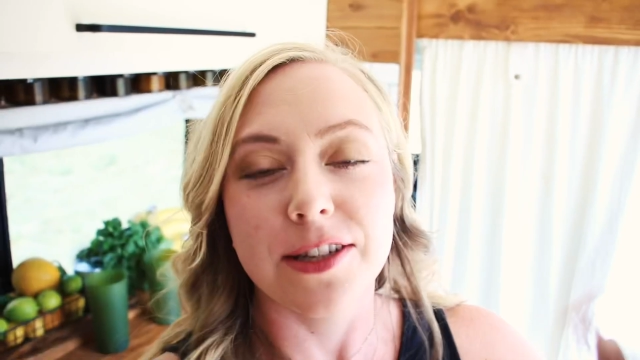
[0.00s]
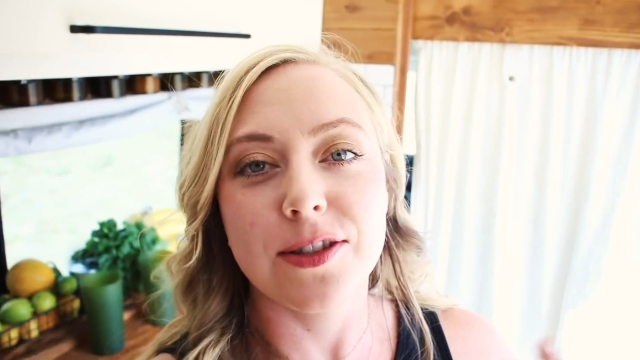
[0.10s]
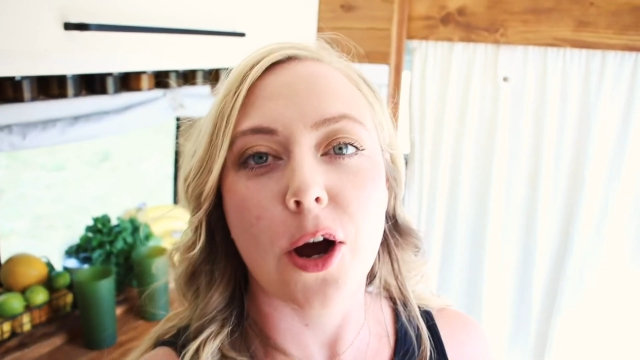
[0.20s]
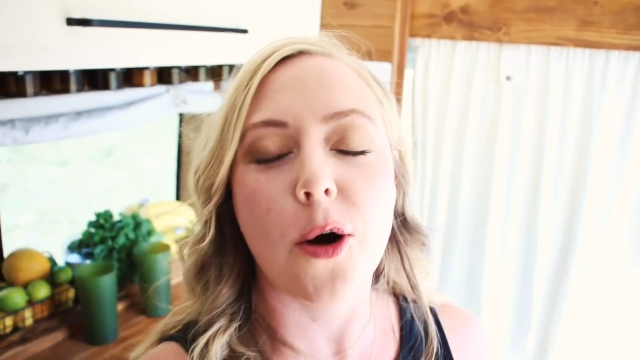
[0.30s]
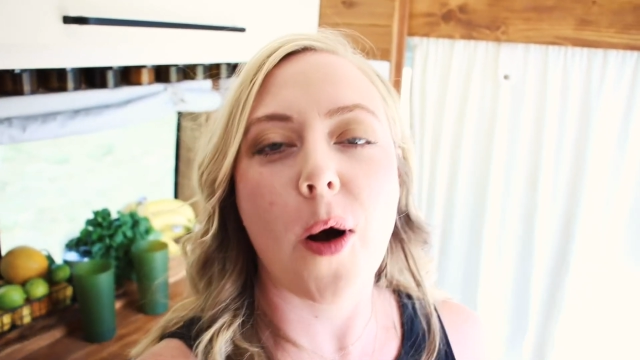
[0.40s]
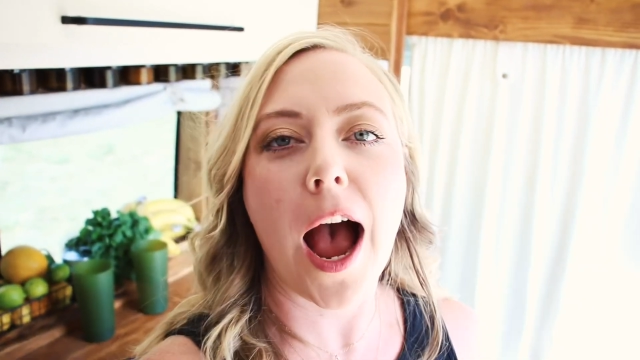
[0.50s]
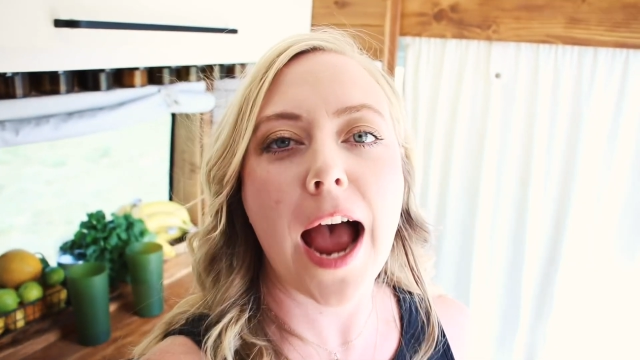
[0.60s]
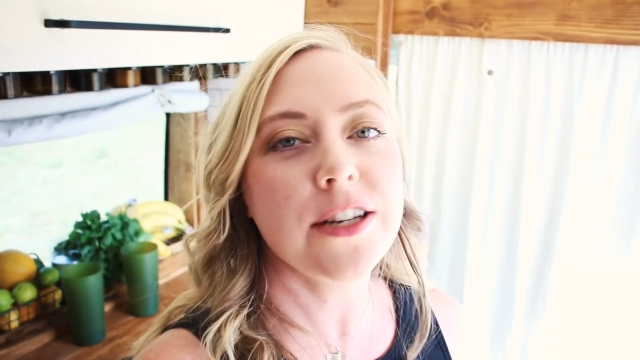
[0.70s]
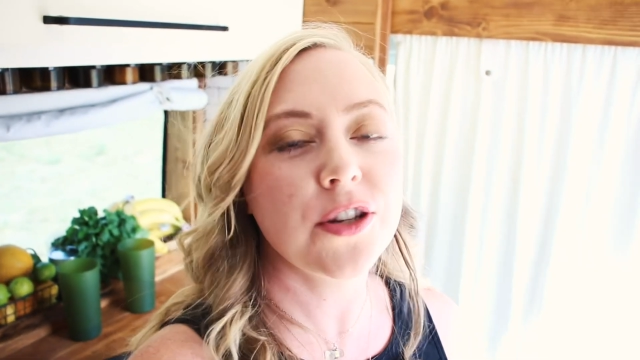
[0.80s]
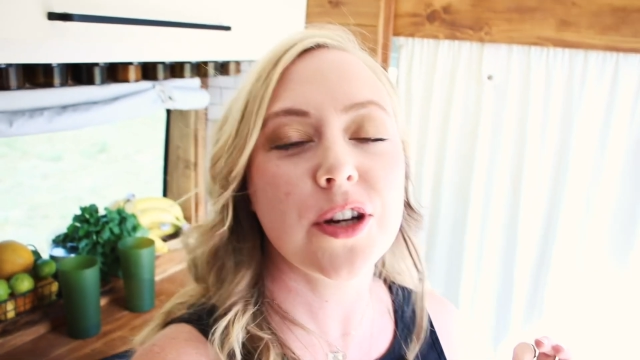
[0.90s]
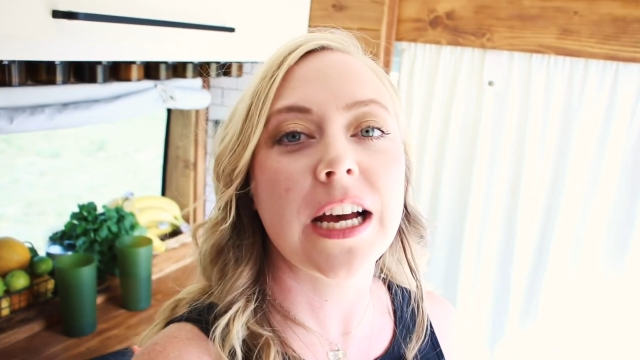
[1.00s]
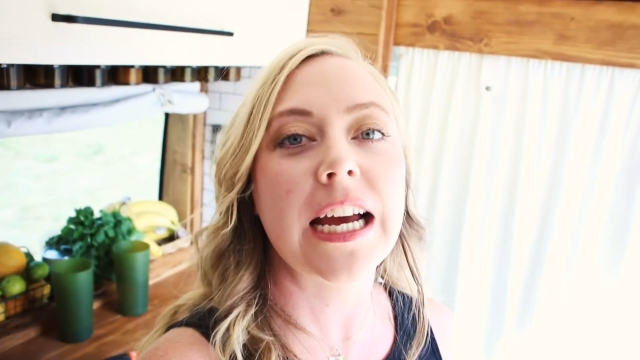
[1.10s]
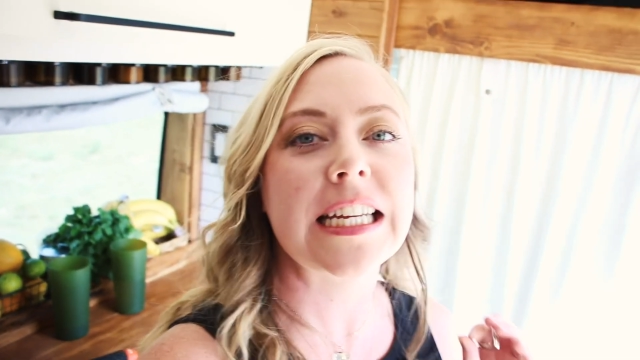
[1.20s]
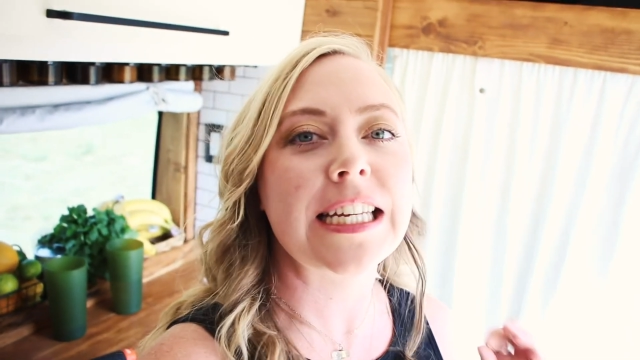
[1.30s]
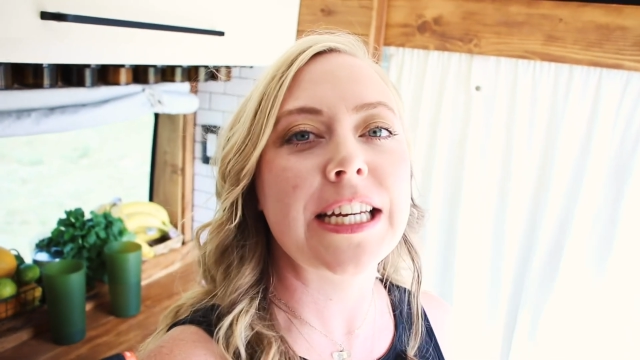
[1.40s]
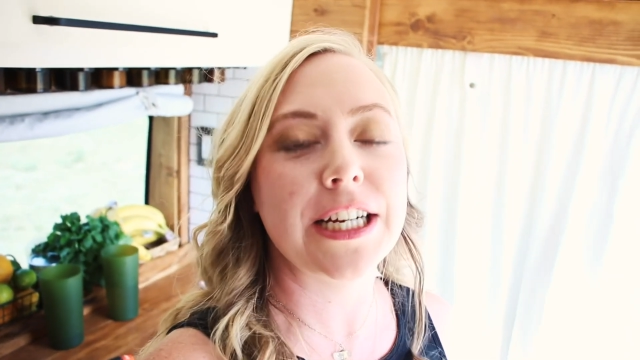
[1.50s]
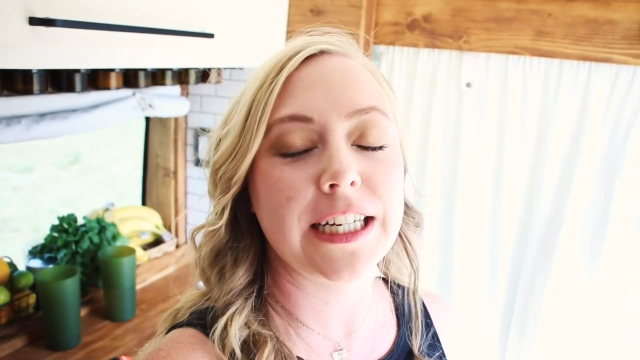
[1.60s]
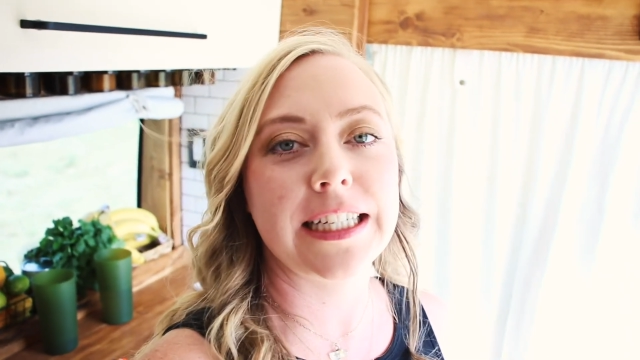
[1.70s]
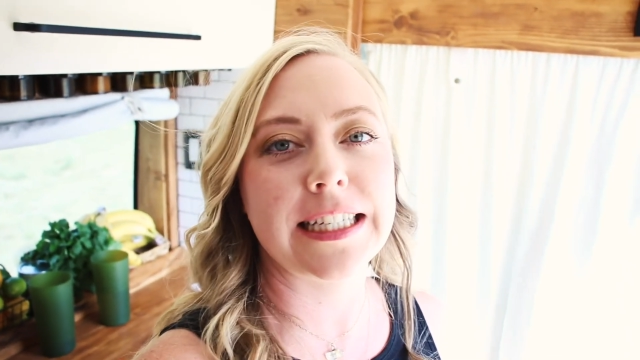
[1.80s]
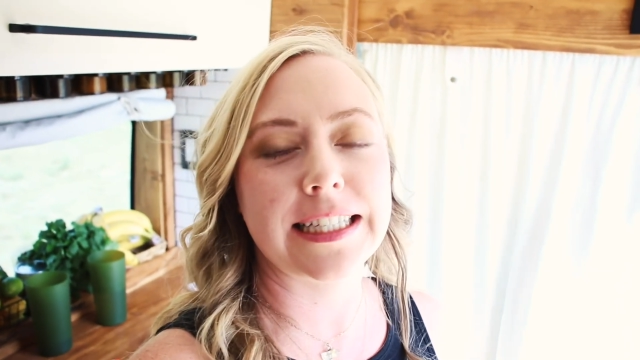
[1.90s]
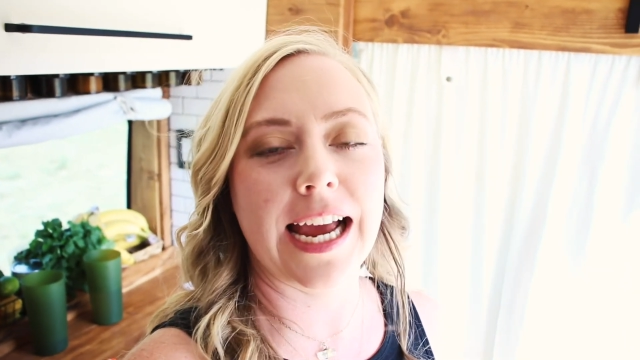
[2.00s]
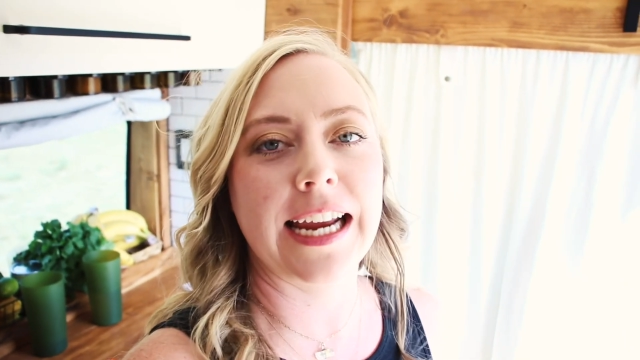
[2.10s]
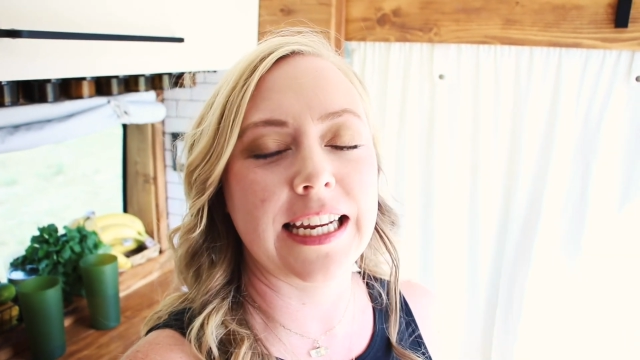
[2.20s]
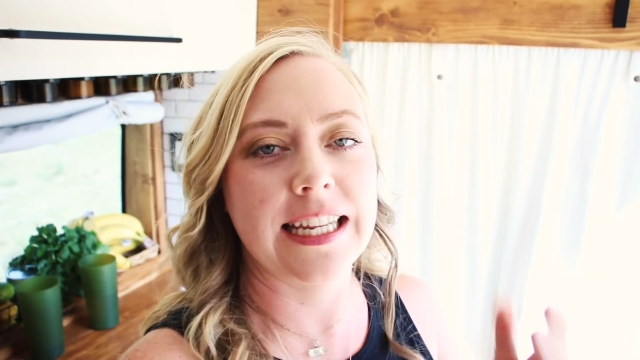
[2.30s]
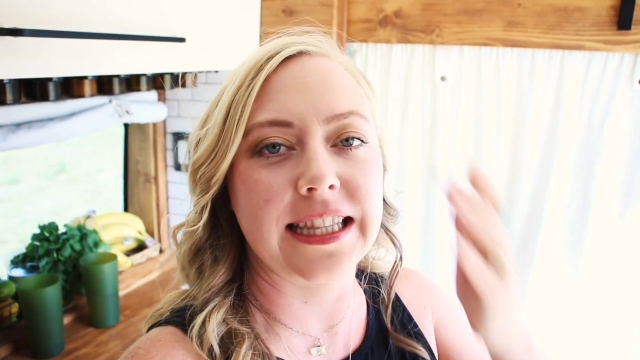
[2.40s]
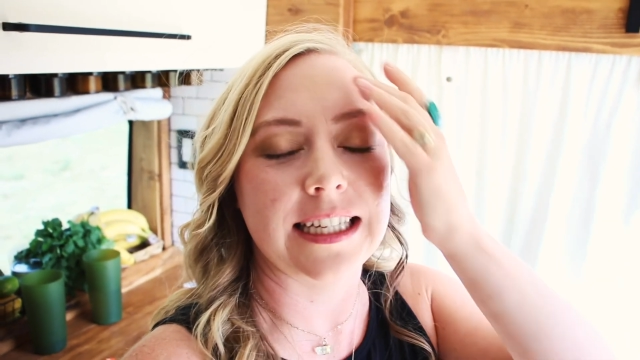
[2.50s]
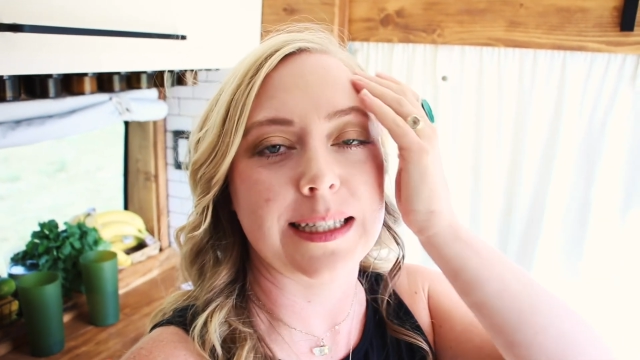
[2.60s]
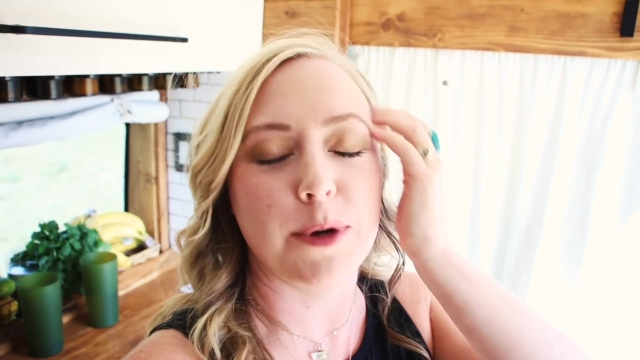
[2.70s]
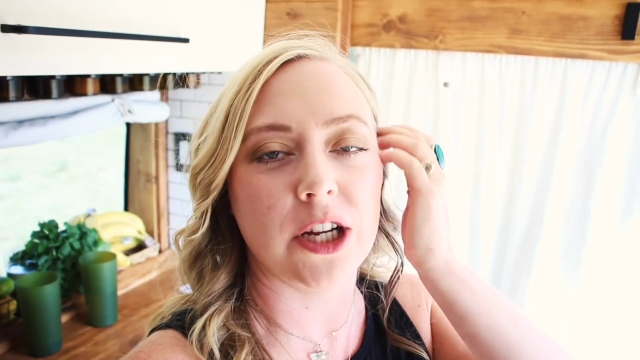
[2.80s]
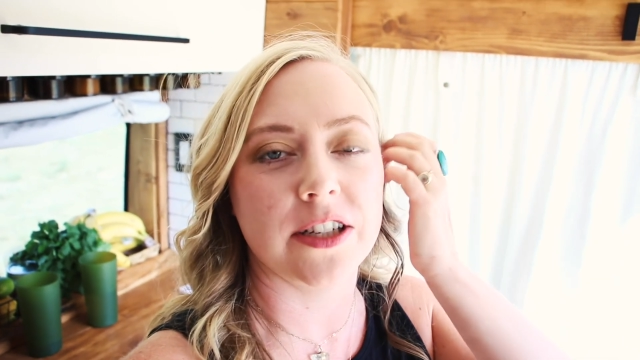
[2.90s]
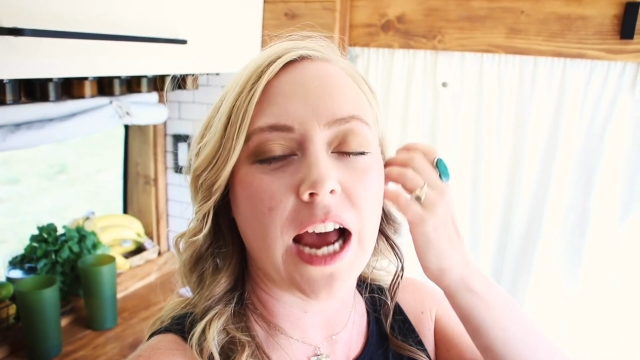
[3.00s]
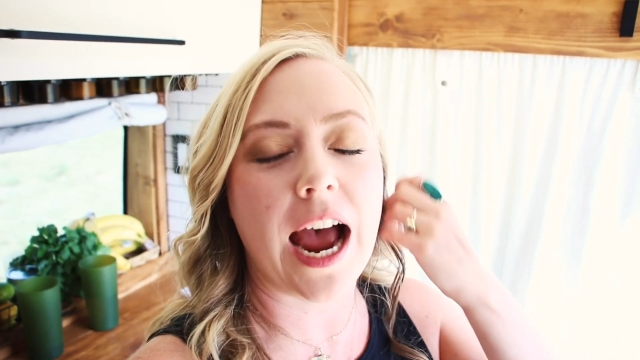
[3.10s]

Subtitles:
So I took a year designing this build.